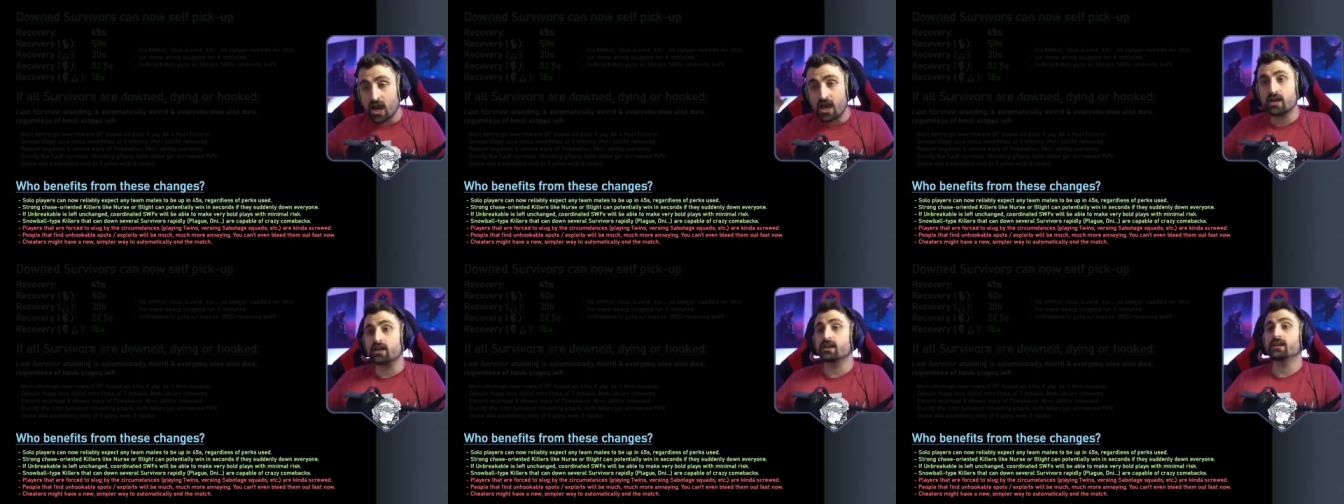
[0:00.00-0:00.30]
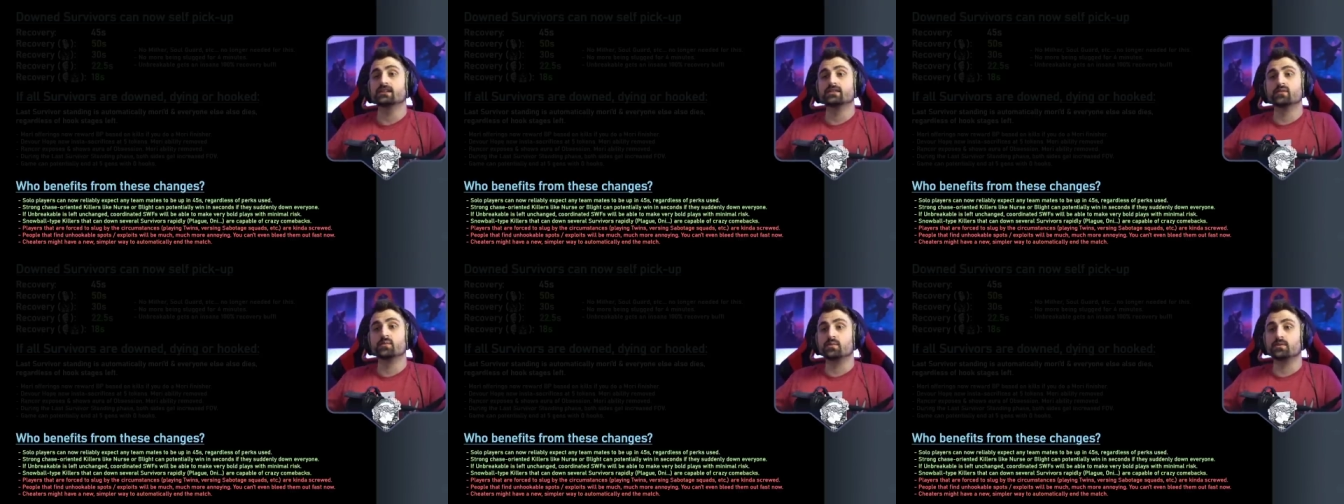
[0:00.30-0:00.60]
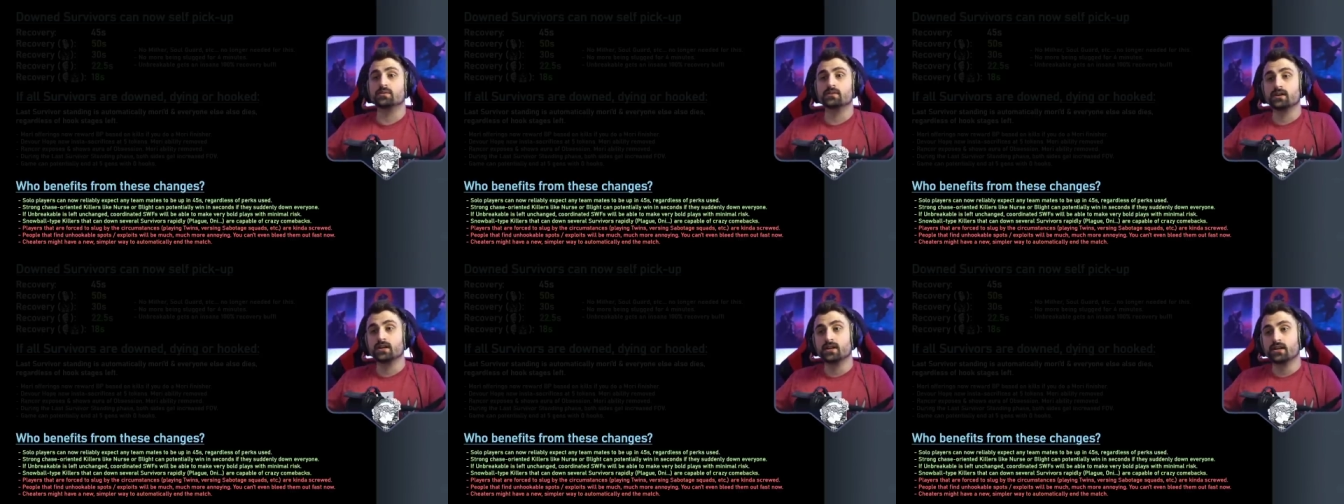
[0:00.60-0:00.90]

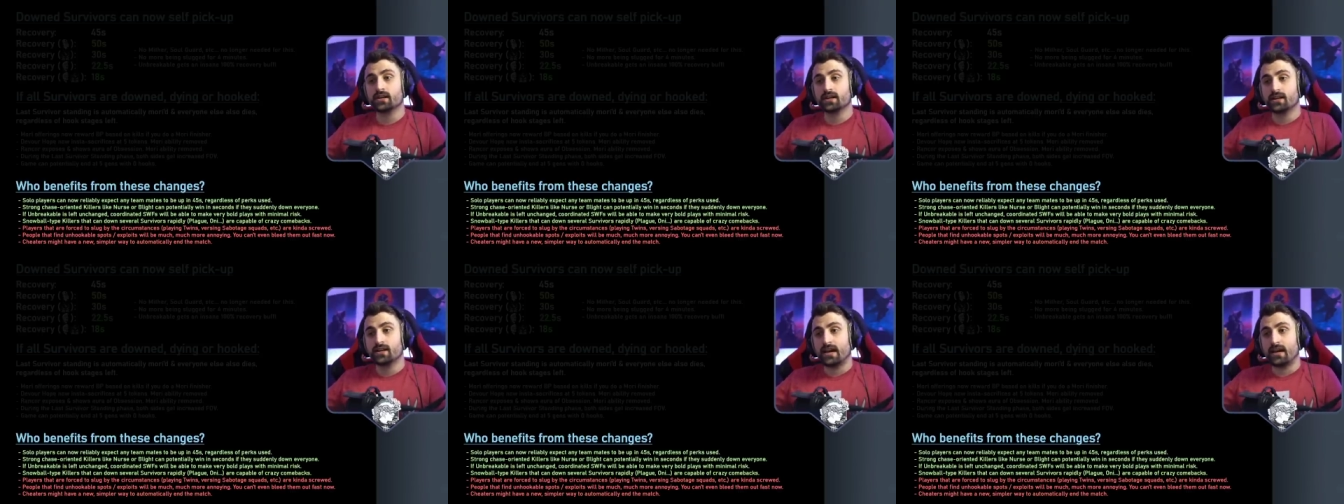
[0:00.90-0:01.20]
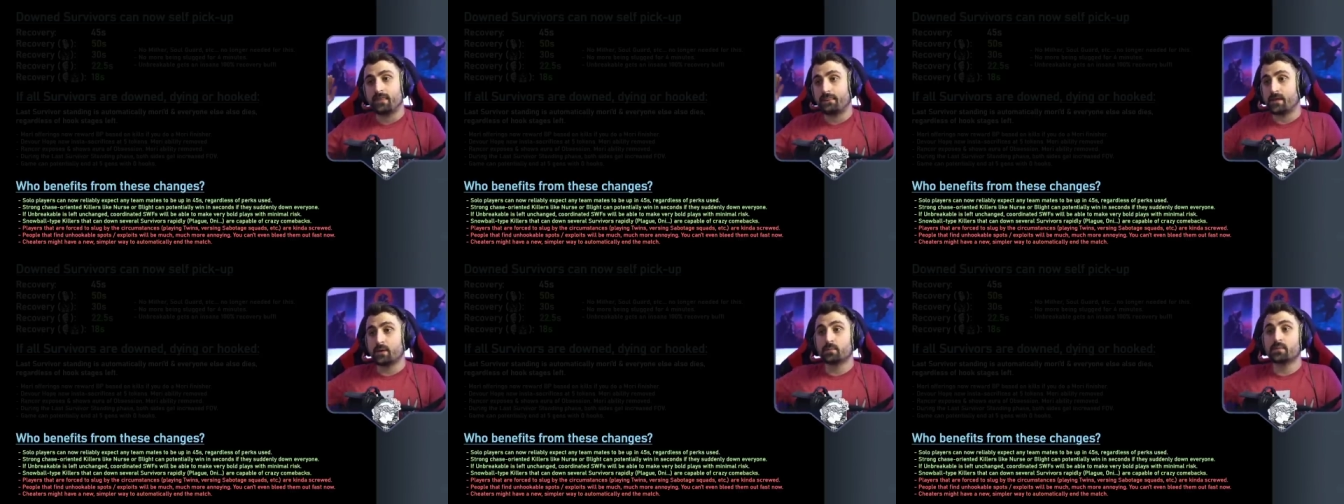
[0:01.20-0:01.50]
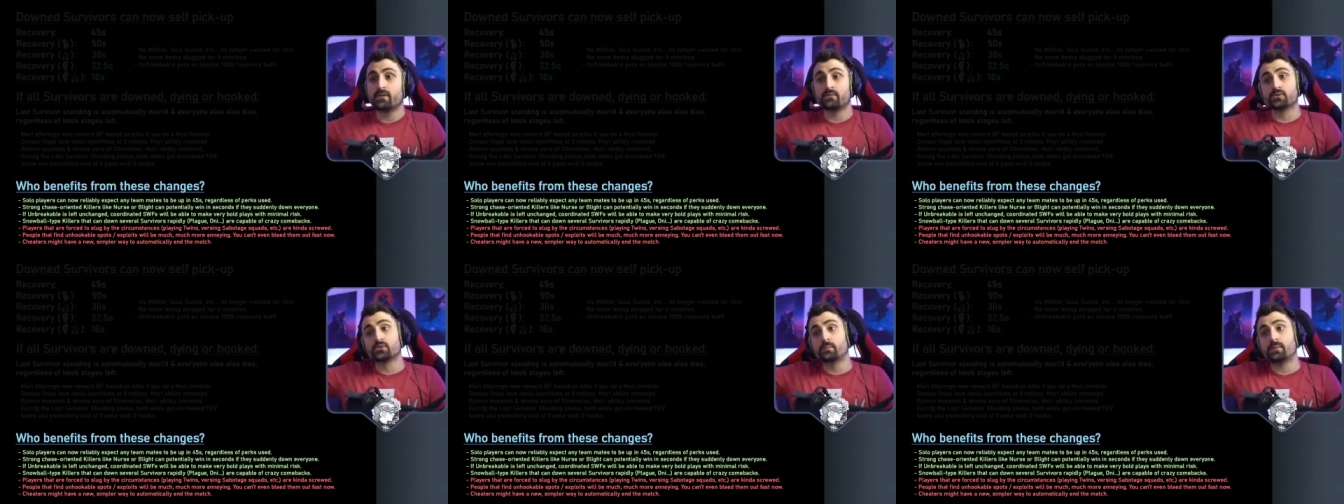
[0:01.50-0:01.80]
unkillable and they'll
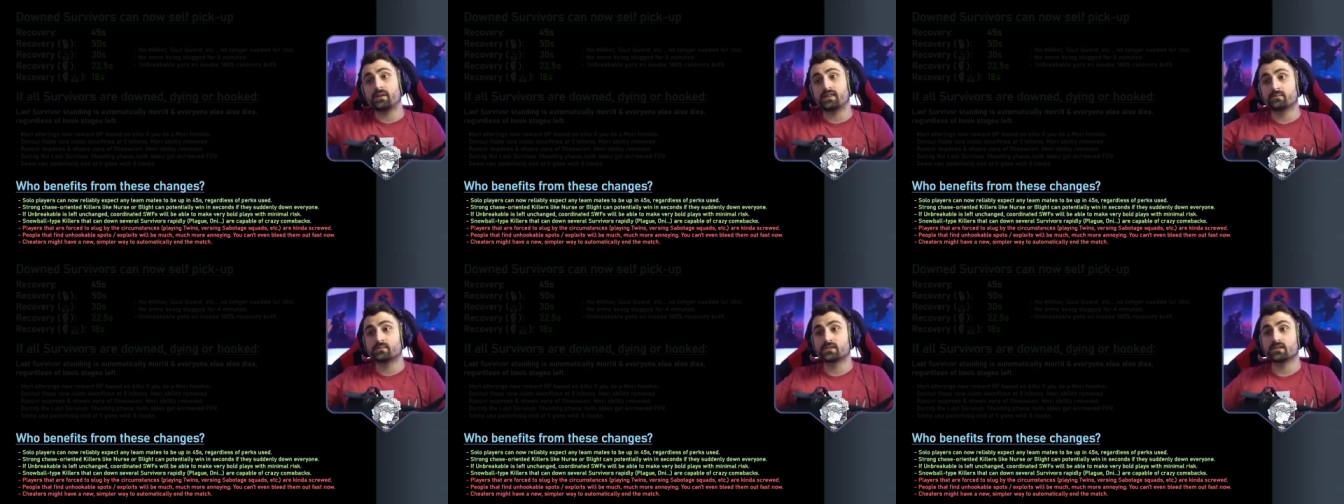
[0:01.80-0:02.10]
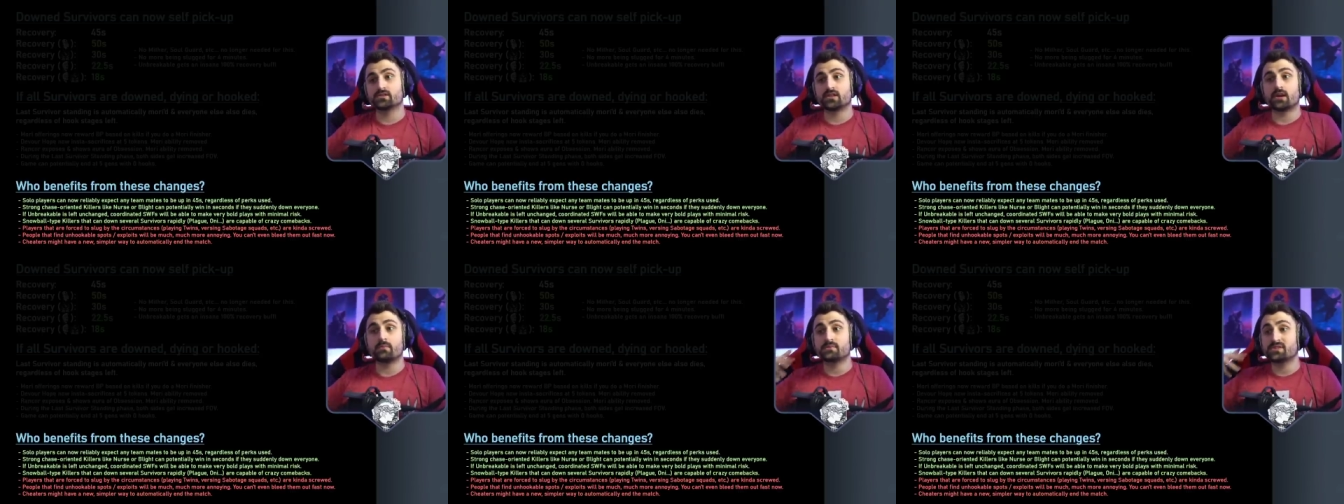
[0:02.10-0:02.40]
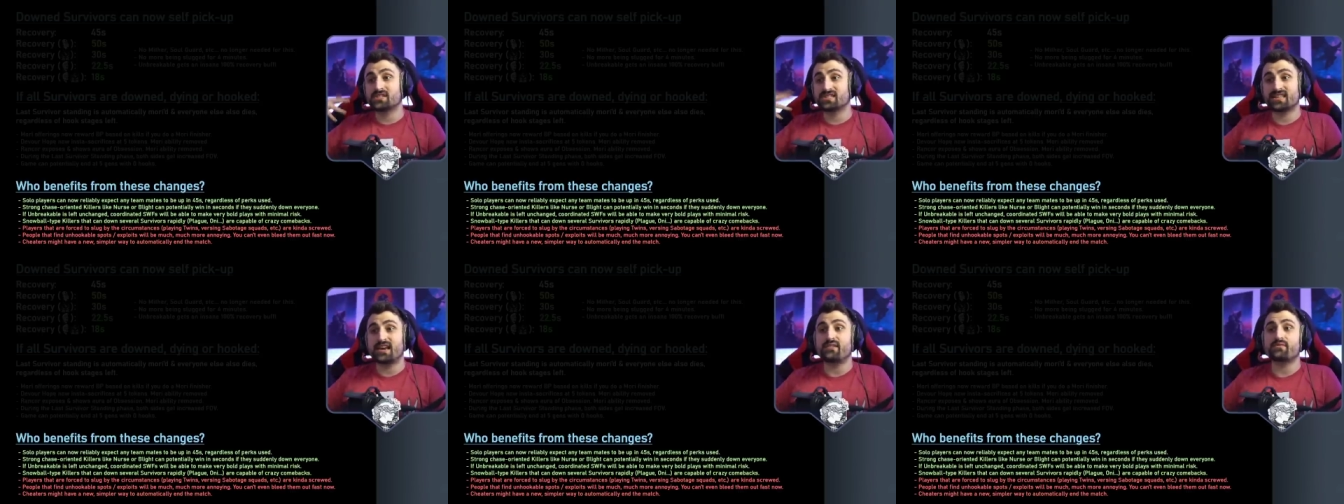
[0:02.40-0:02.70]
be able to pick themselves
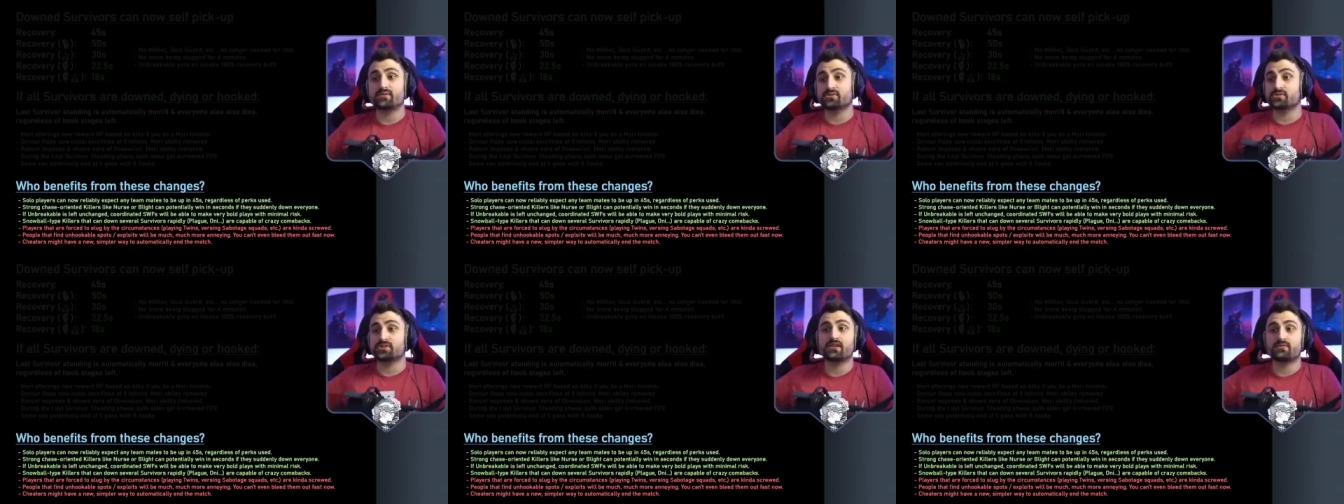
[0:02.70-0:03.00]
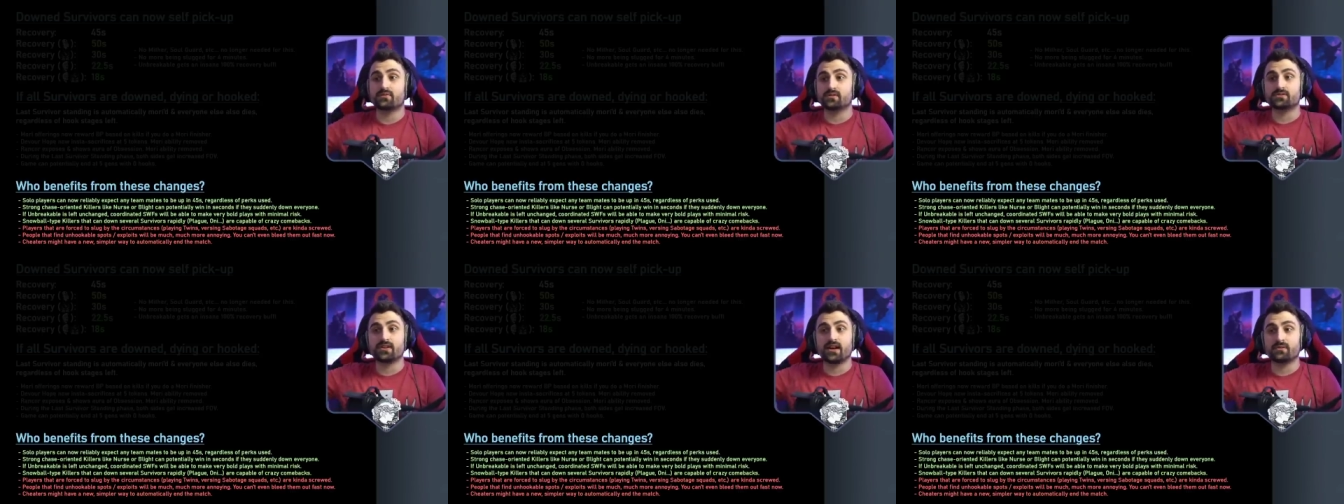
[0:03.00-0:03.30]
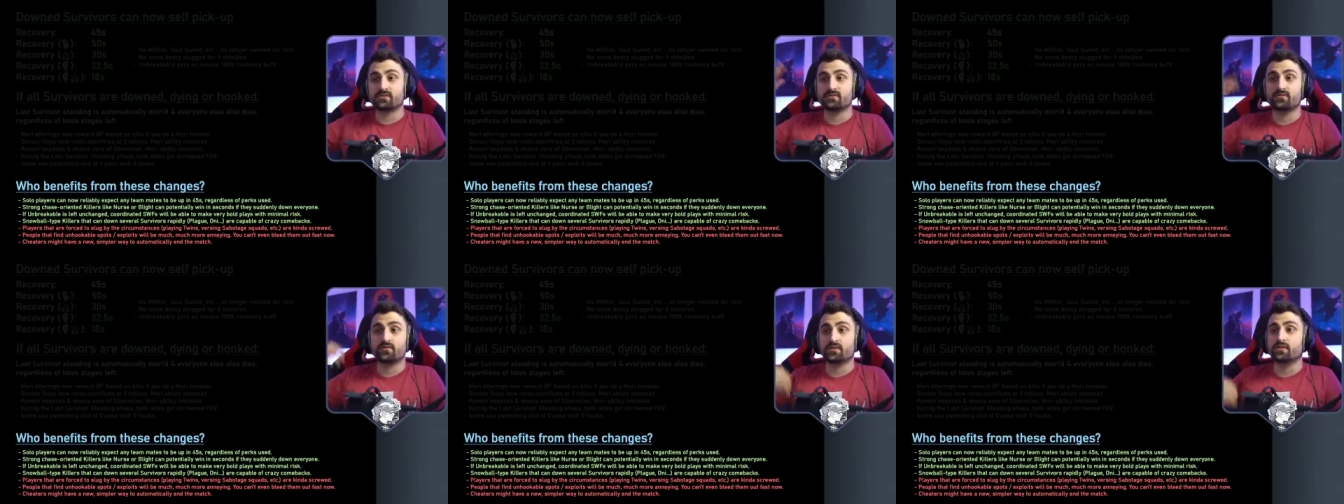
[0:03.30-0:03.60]
up several, several
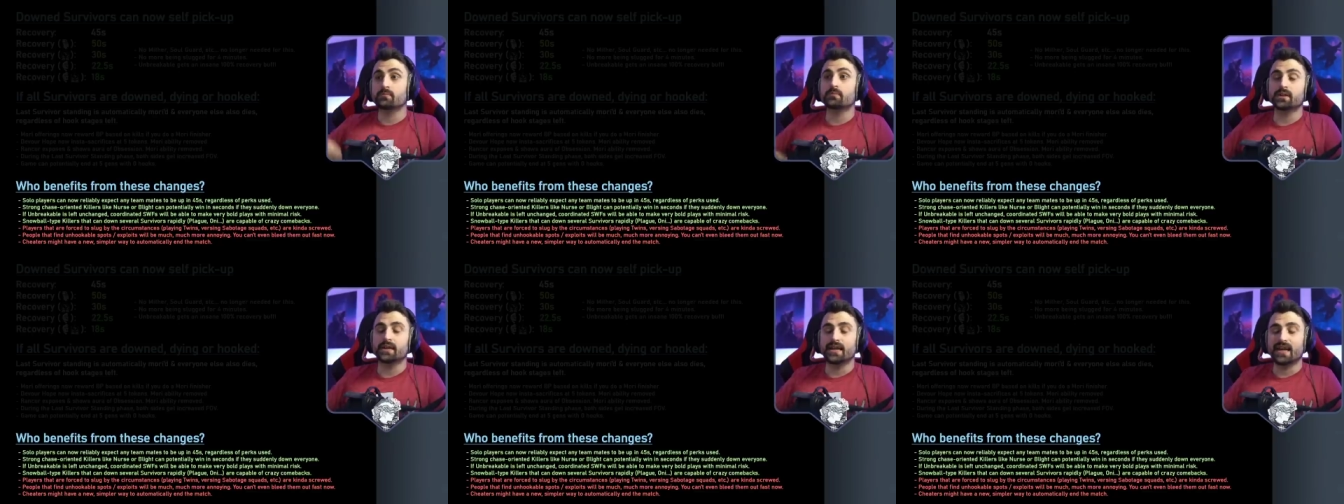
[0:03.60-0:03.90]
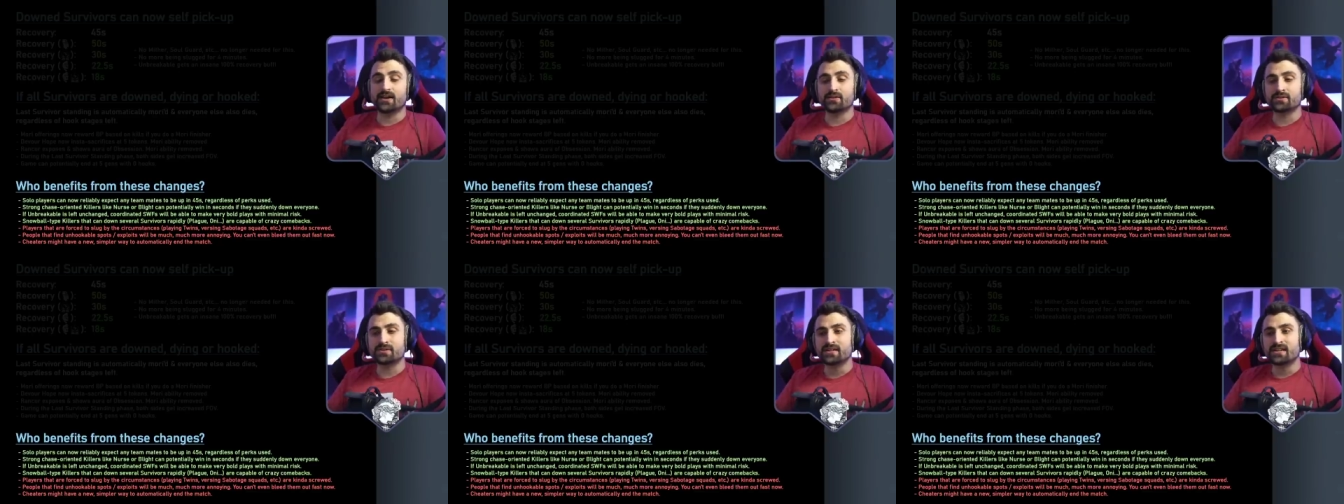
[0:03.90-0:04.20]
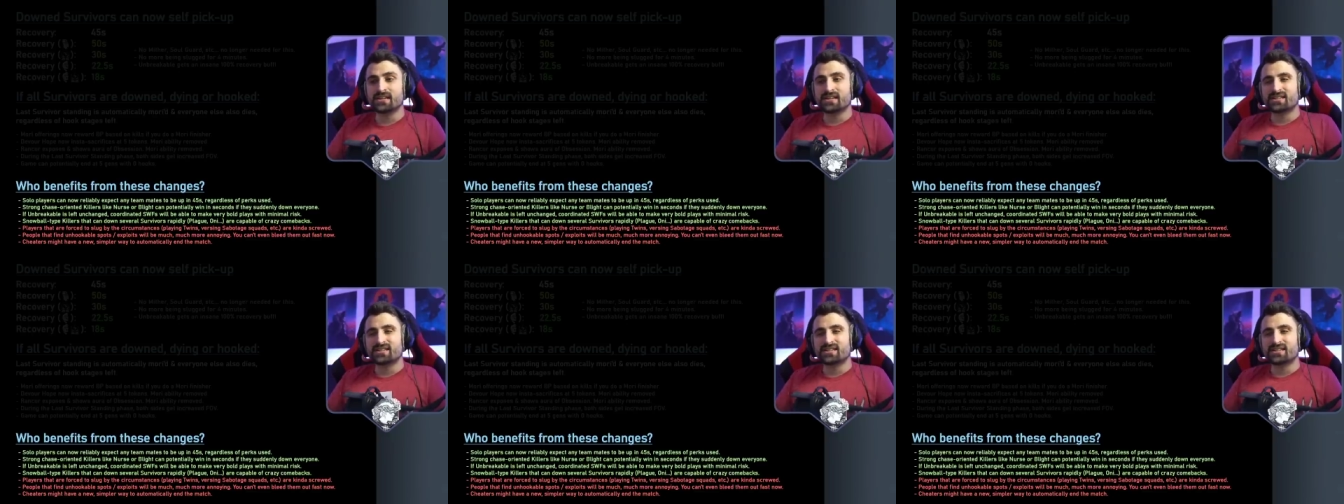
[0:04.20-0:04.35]
times before they bleed out.